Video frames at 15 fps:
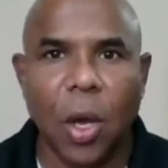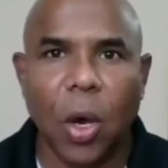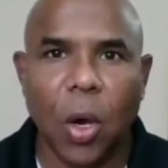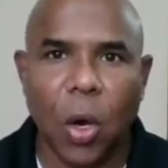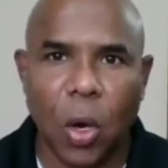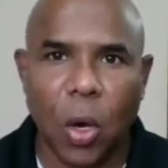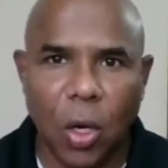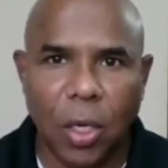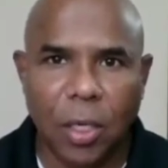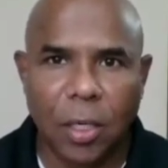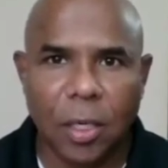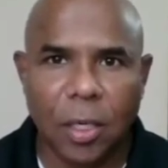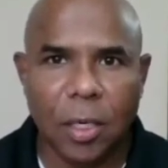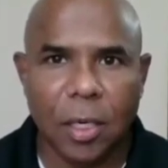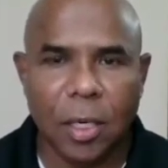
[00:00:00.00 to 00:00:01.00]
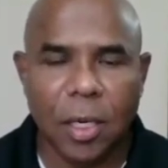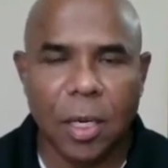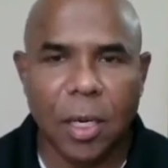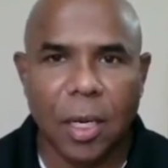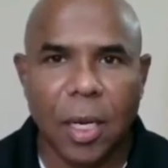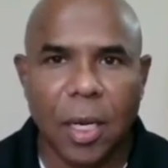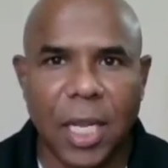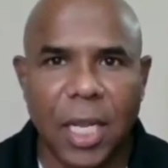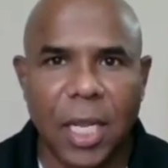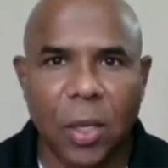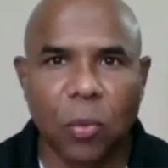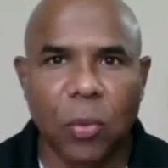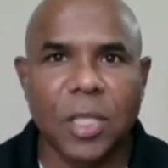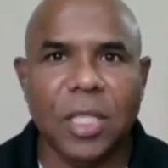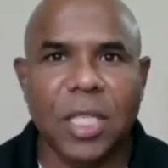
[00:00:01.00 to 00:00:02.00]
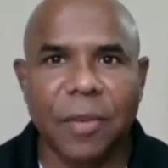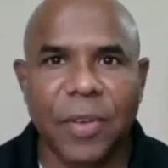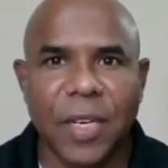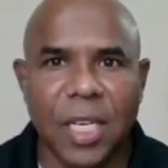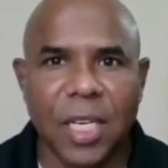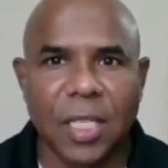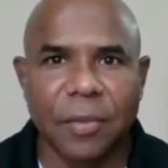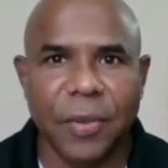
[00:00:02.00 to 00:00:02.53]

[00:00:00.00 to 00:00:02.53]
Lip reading: or with 7 years